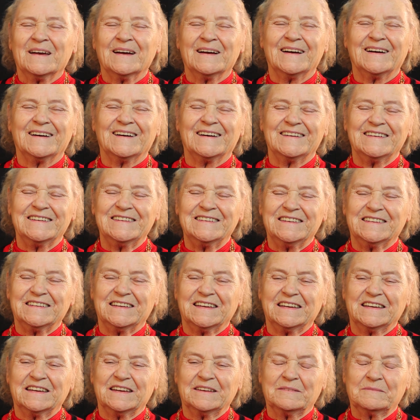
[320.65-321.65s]
And
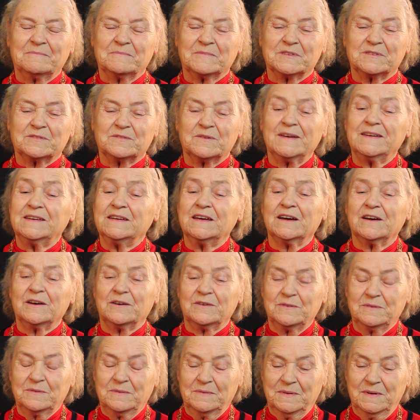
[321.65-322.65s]
so
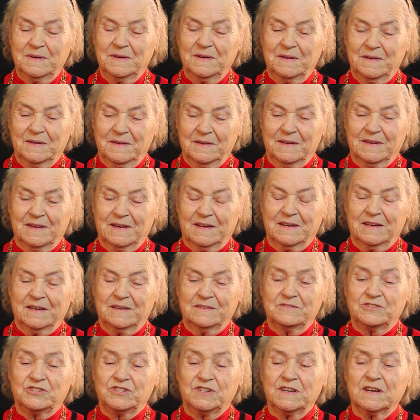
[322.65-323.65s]
anyhow,
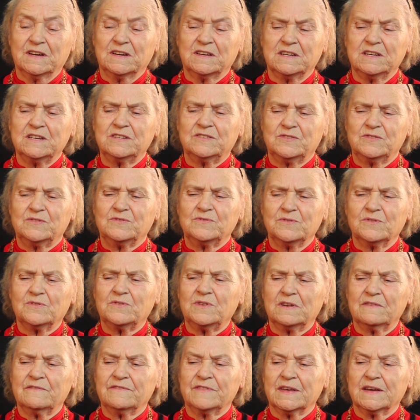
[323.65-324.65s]
she agreed to do
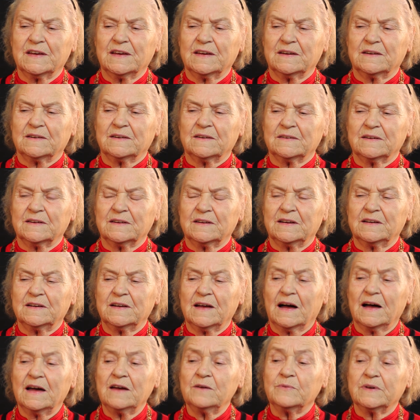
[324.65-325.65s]
all of that. And
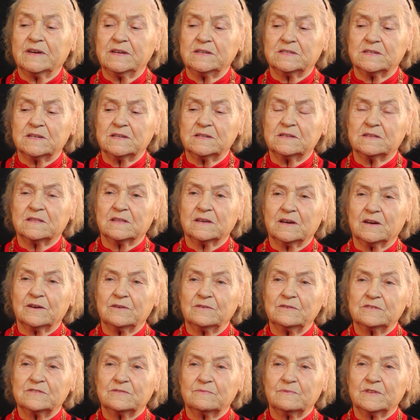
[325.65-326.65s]
I went into the
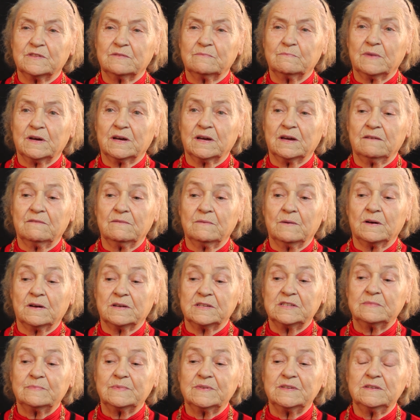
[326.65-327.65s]
house with my
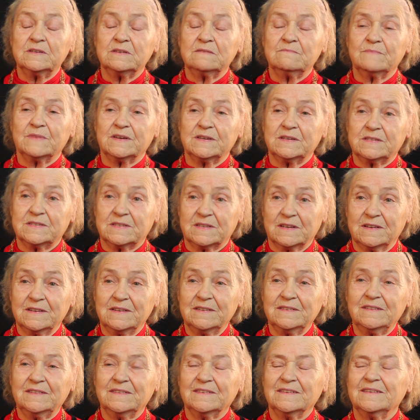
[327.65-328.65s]
husband and my son.
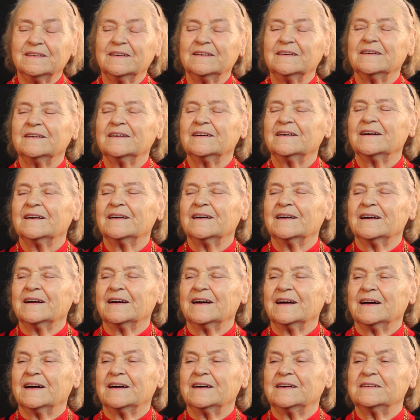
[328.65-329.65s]

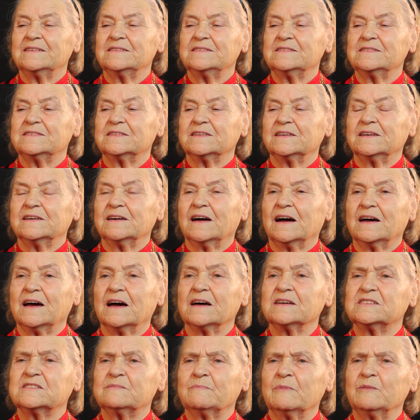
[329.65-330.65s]
And I
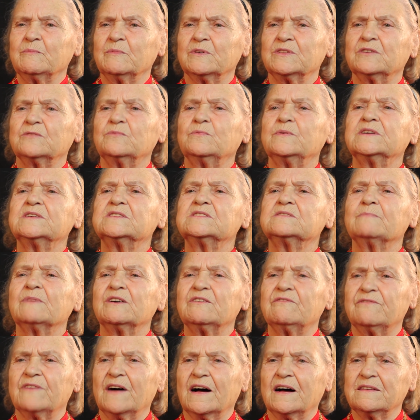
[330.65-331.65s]
asked my mother, where is my
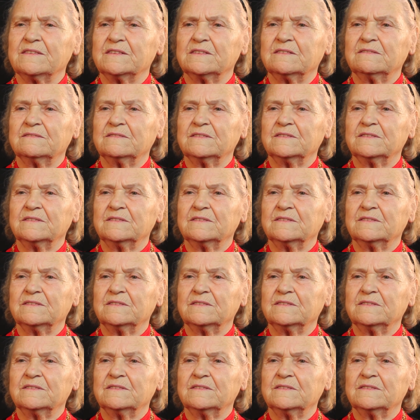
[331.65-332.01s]
father?